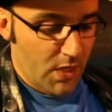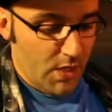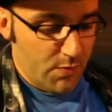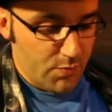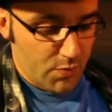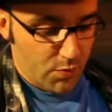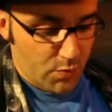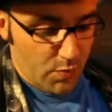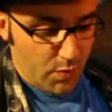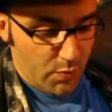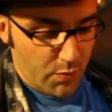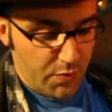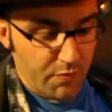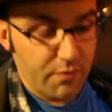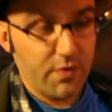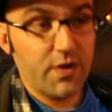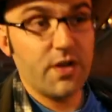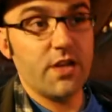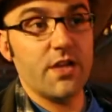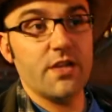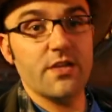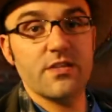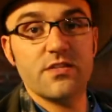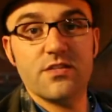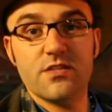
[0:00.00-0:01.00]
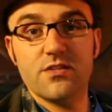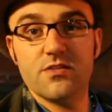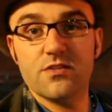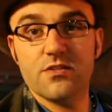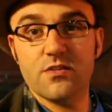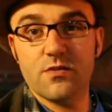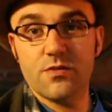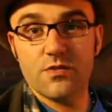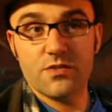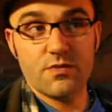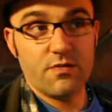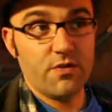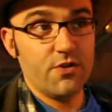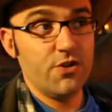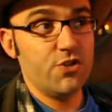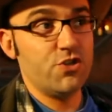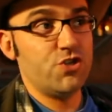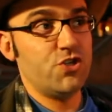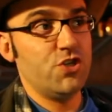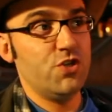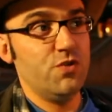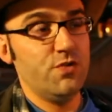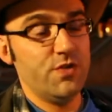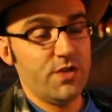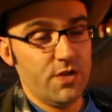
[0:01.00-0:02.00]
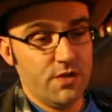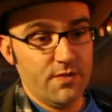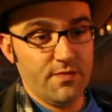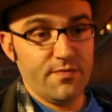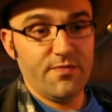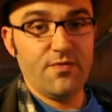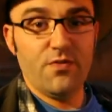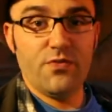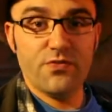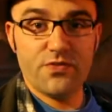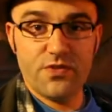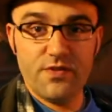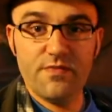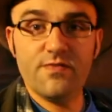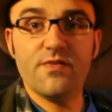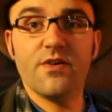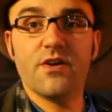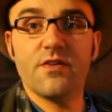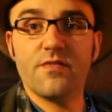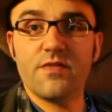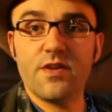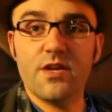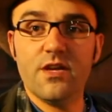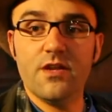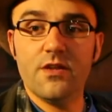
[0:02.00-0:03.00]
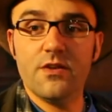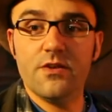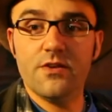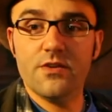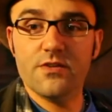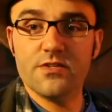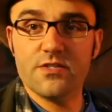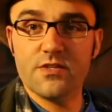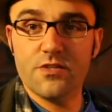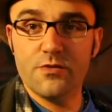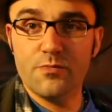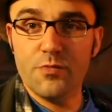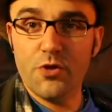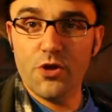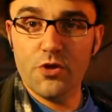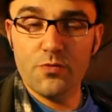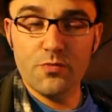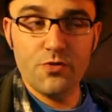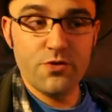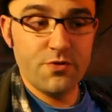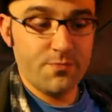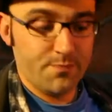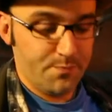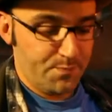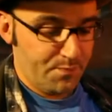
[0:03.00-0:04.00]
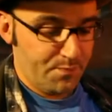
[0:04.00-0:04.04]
But what we're really listening to is I've got it tuned in at 45 kilohertz at the moment,